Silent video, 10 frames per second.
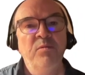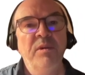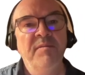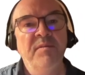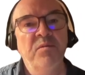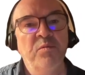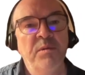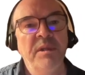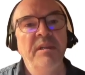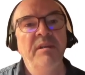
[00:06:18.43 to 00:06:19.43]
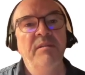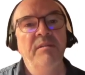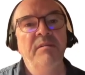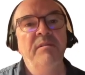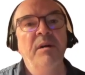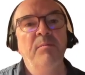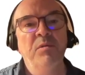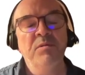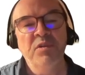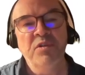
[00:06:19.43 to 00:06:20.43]
we have three
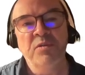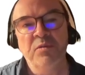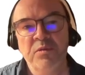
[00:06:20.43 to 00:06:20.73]
approach.